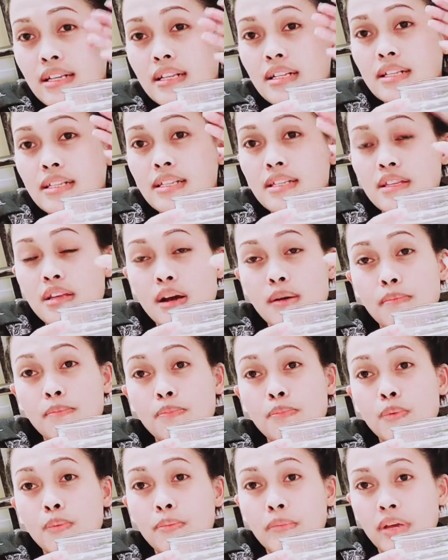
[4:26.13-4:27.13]
some
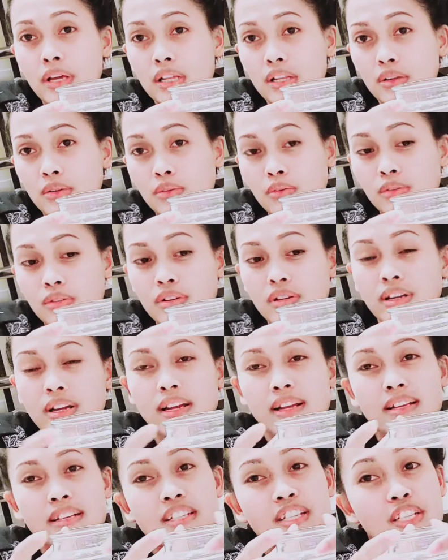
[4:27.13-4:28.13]
pomelo.
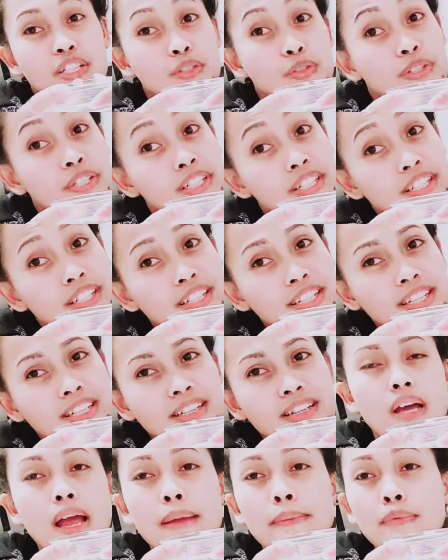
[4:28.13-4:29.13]
Ganun.
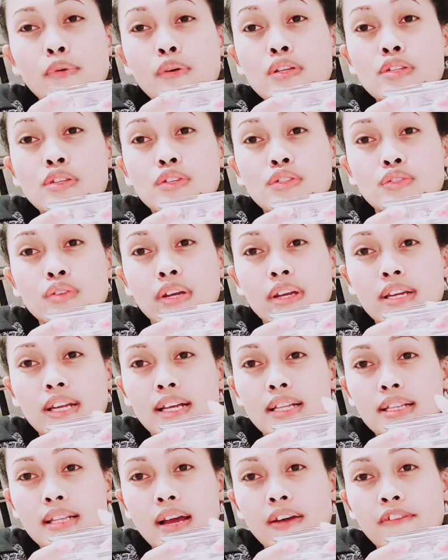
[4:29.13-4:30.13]
I'm going to try
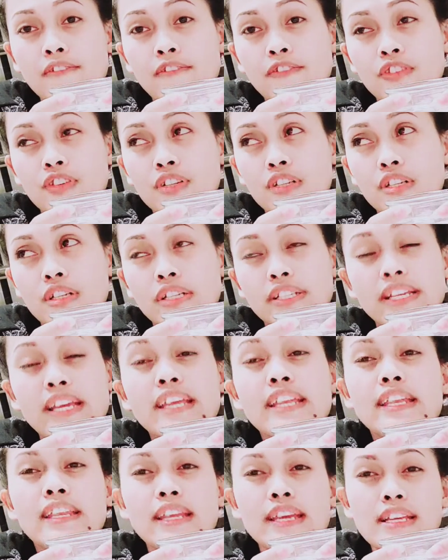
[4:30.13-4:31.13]
that after
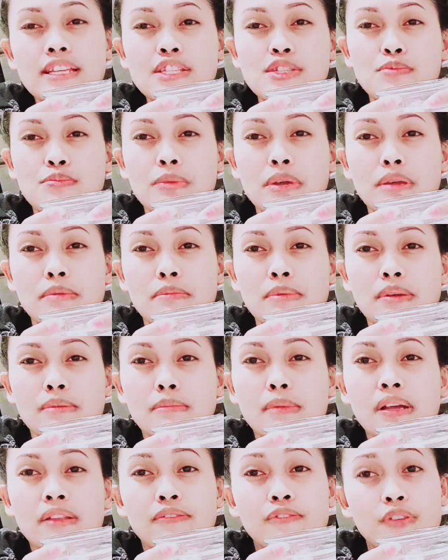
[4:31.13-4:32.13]
10 days maybe.
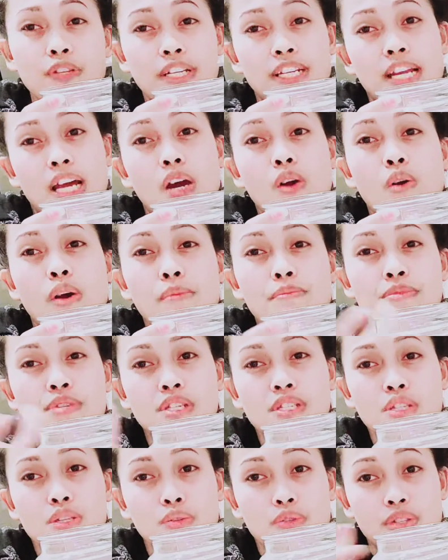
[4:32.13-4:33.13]
But for now, I'm
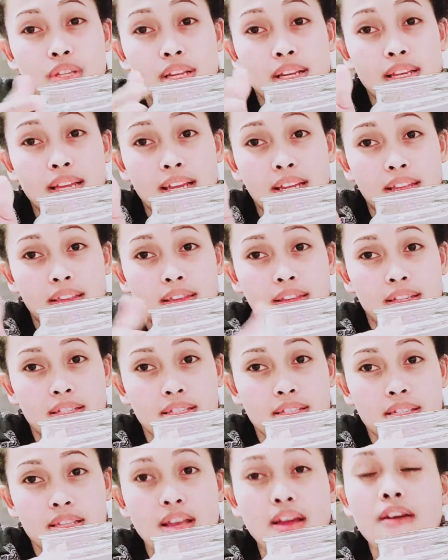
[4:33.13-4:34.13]
just using like
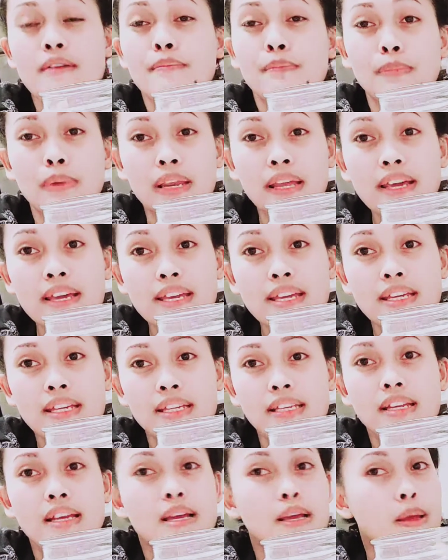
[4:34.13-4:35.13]
this. Plain
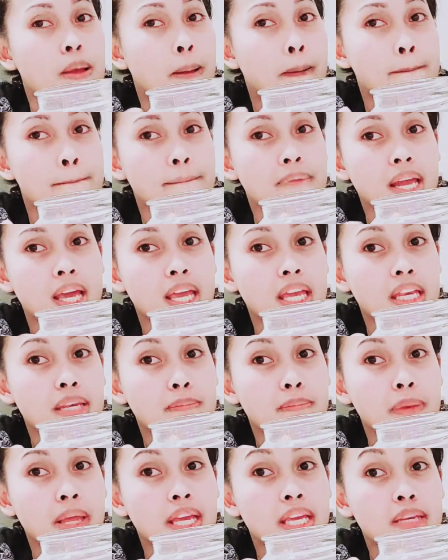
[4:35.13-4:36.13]

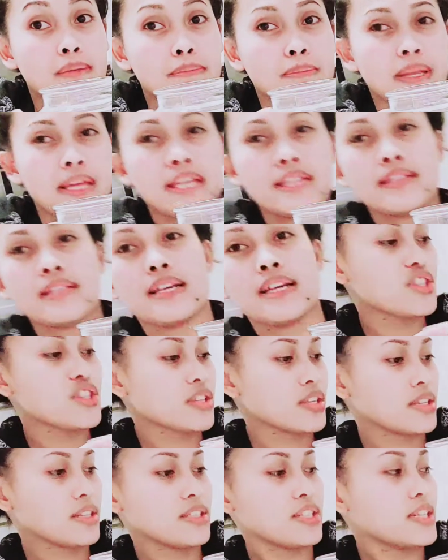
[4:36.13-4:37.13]
guys.
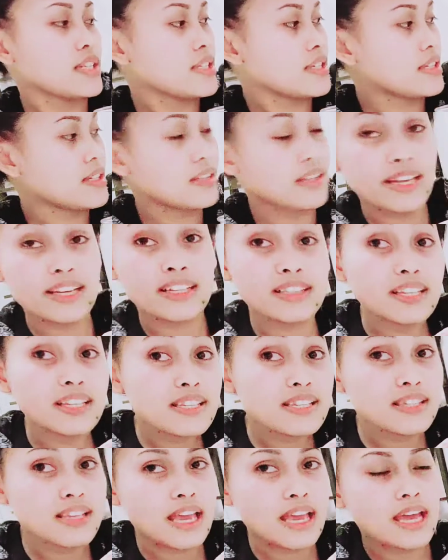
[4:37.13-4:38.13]
Just like
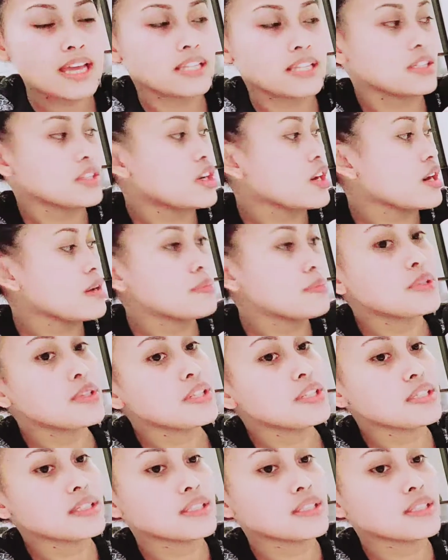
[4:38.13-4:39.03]
this and cover it.